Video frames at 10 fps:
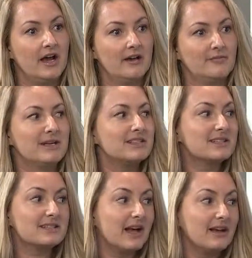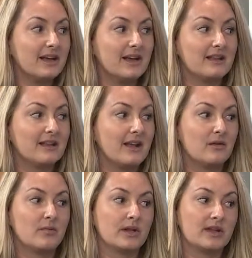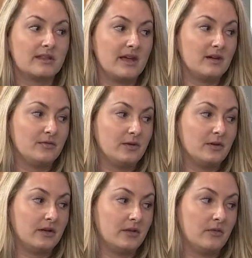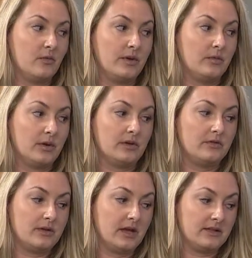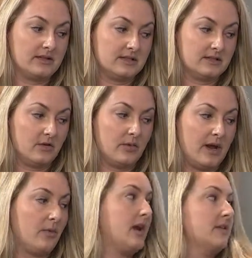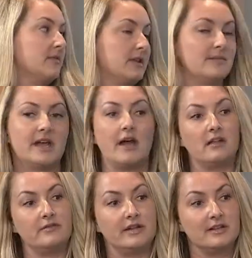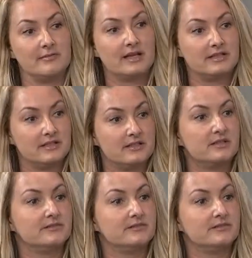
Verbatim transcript: um, but it's exciting, and they're really thankful, and we really feel like this is a great way for them to elevate their message.